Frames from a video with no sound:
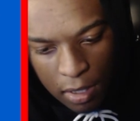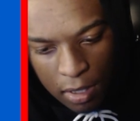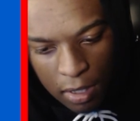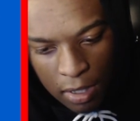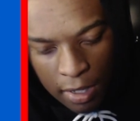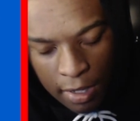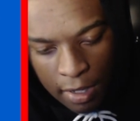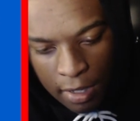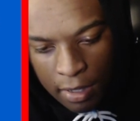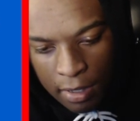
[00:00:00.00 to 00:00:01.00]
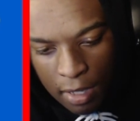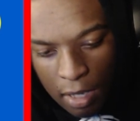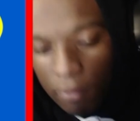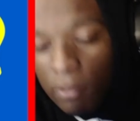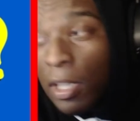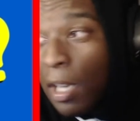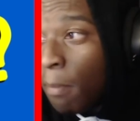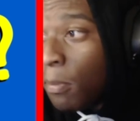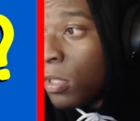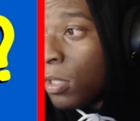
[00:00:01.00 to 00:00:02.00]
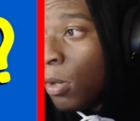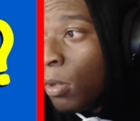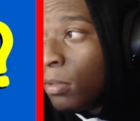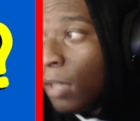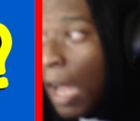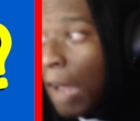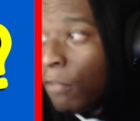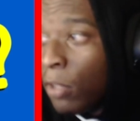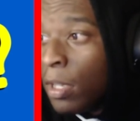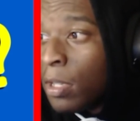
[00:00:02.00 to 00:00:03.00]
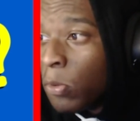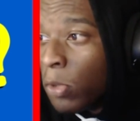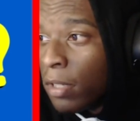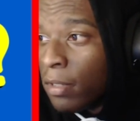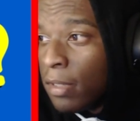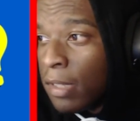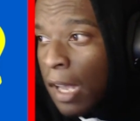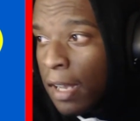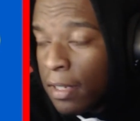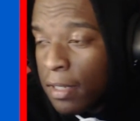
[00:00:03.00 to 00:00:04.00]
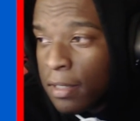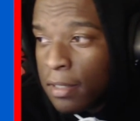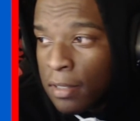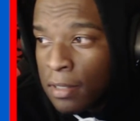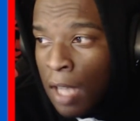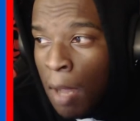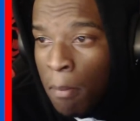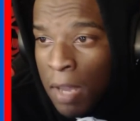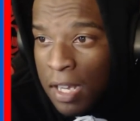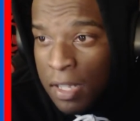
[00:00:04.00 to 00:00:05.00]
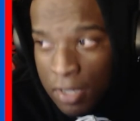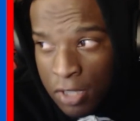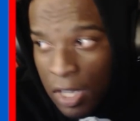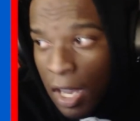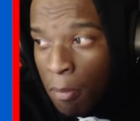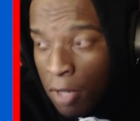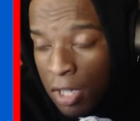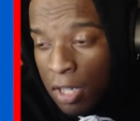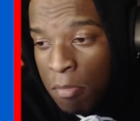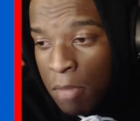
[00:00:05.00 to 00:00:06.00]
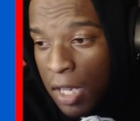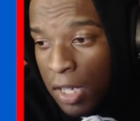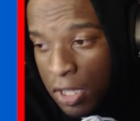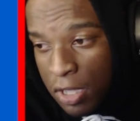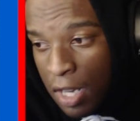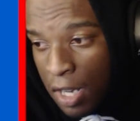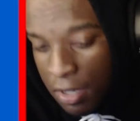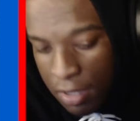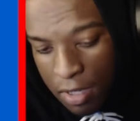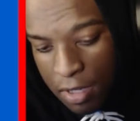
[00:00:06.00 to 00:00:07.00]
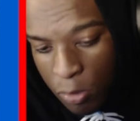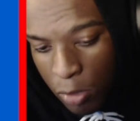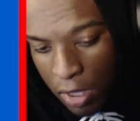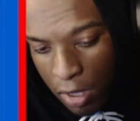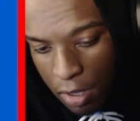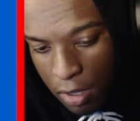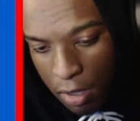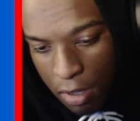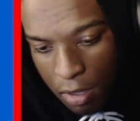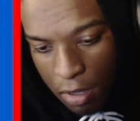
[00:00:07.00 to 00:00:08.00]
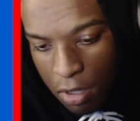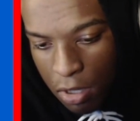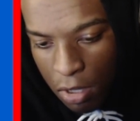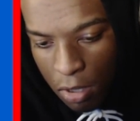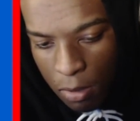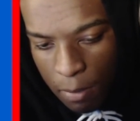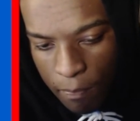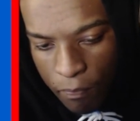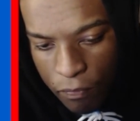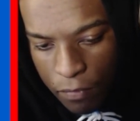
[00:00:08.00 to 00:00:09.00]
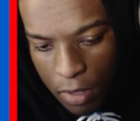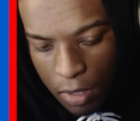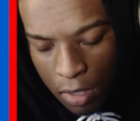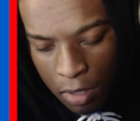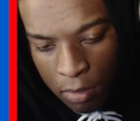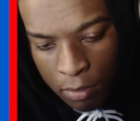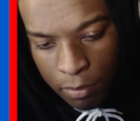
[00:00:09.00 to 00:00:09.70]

and every episode after this one like I'm making the change I'm literally making a change this week you know um